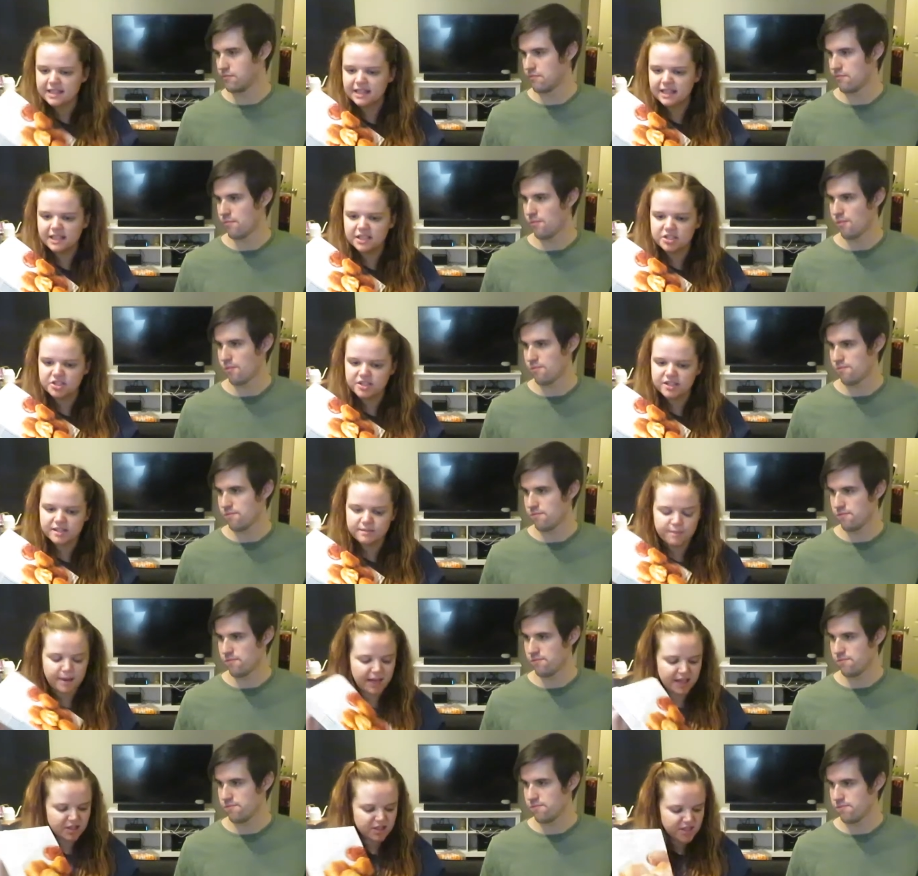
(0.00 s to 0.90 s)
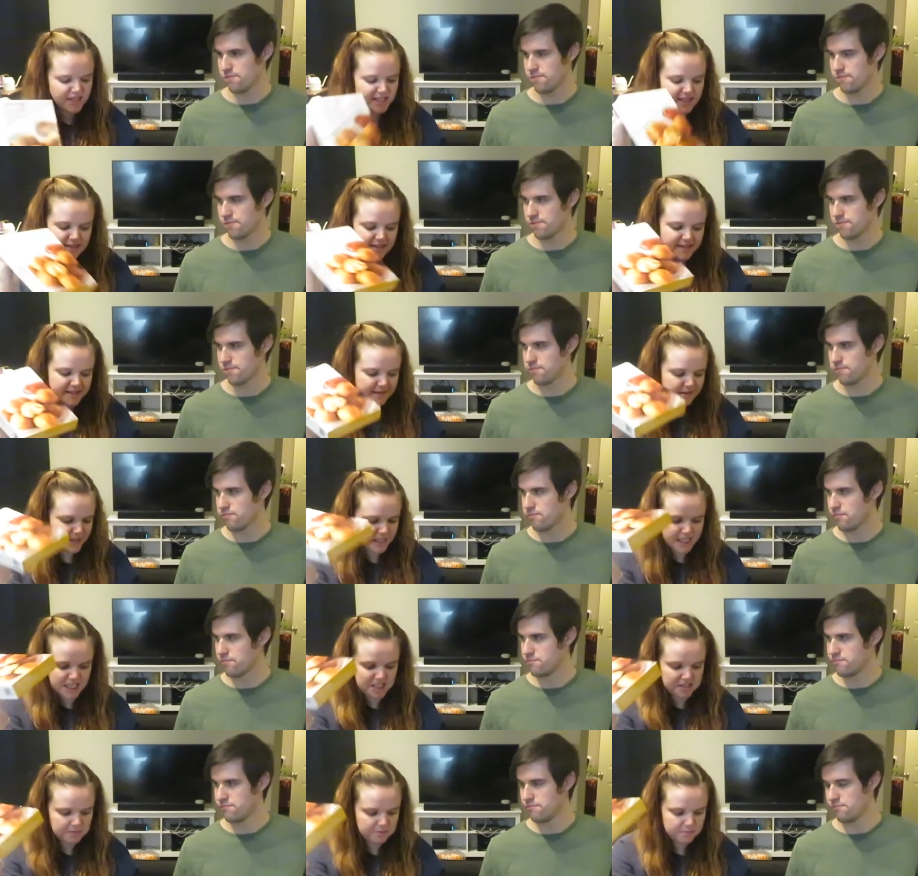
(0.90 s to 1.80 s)
Speaker 1: I think it's just mac and cheese
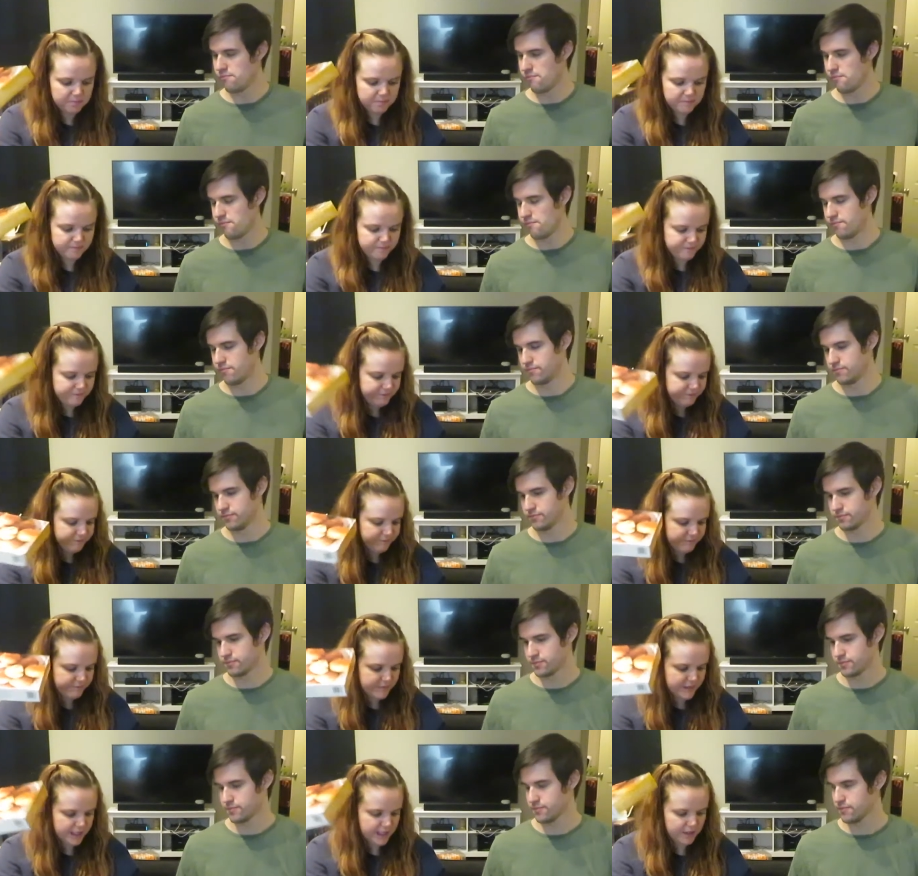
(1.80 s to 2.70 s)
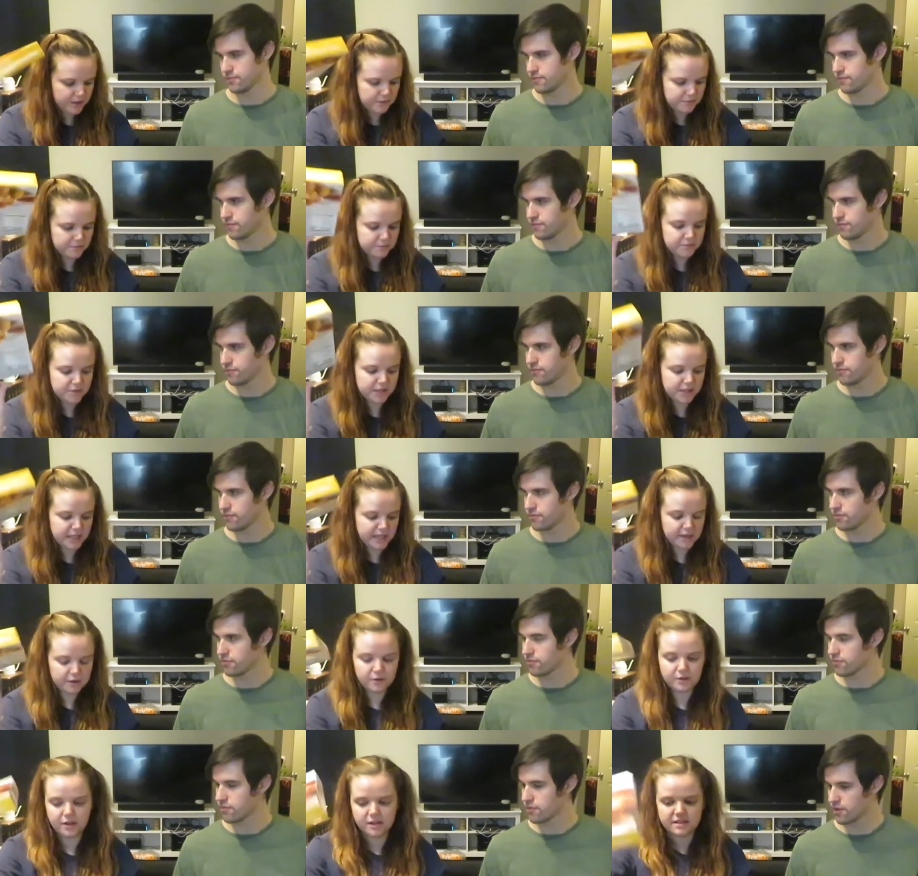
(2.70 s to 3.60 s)
in a like kind
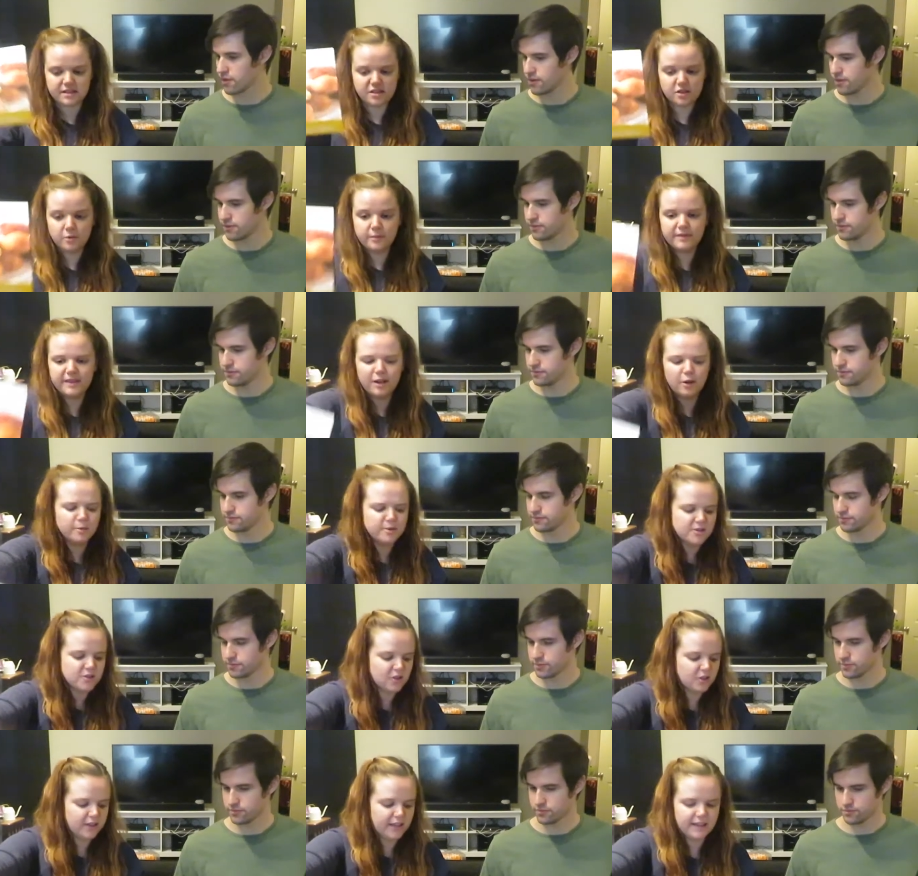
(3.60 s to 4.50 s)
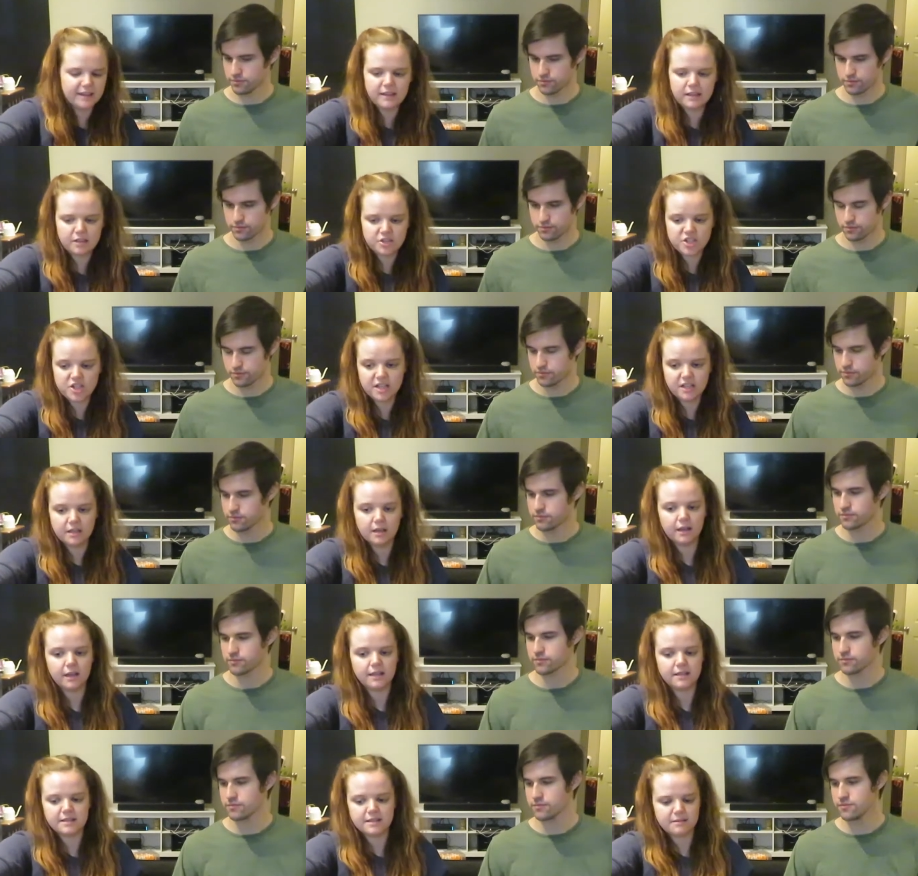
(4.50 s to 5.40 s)
of crust. They, don't, they almost look like thick chicken
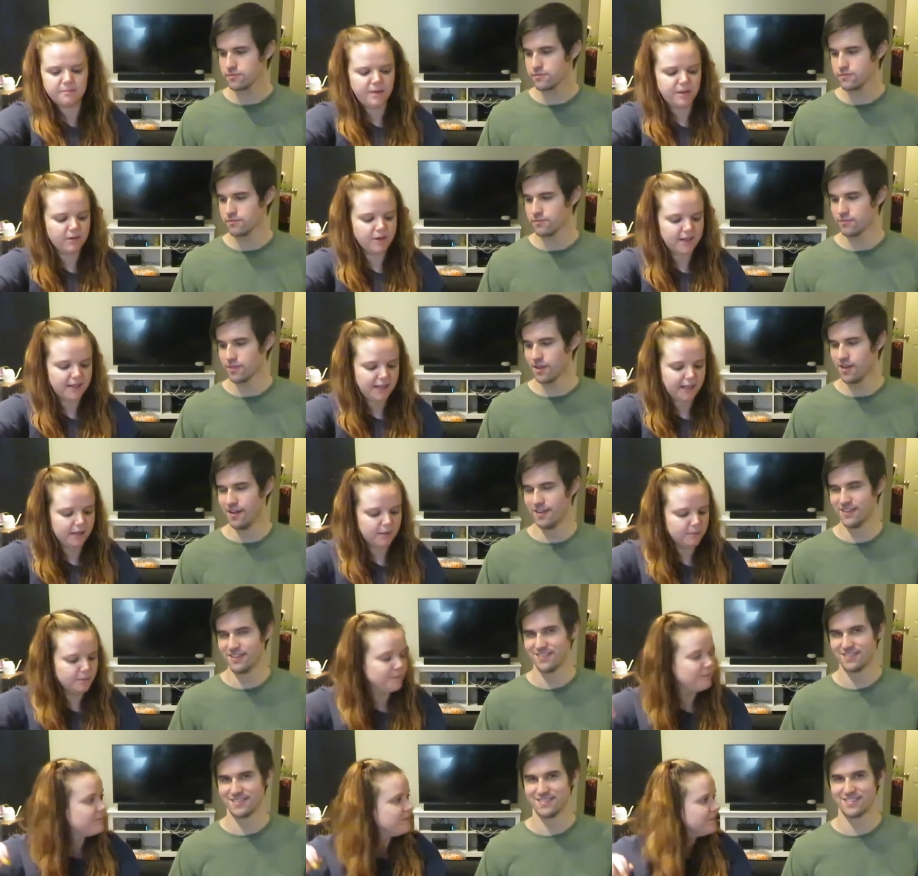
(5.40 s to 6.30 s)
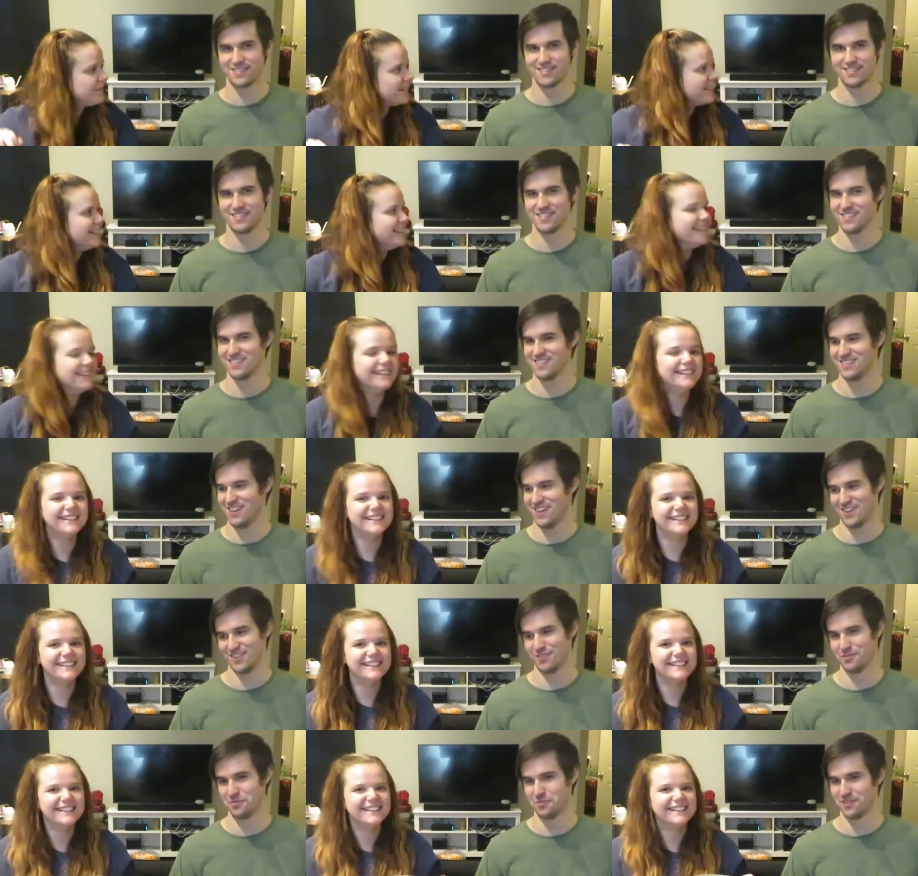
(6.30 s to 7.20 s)
nuggets to me right now.
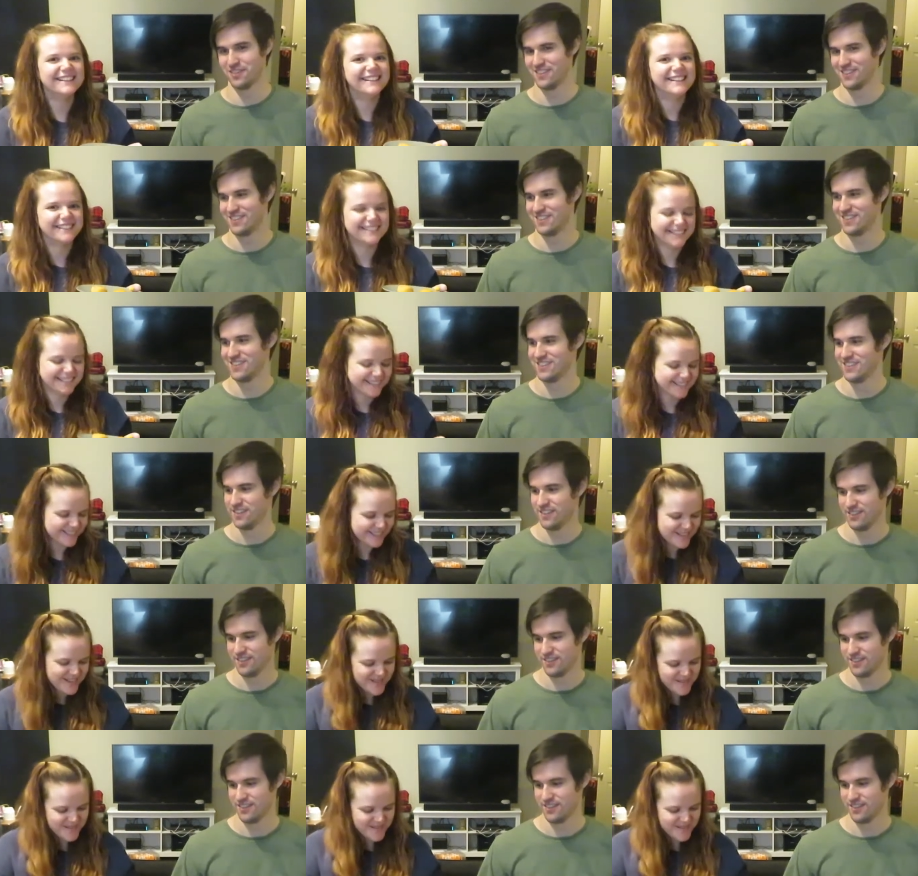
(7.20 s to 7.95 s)
yeah,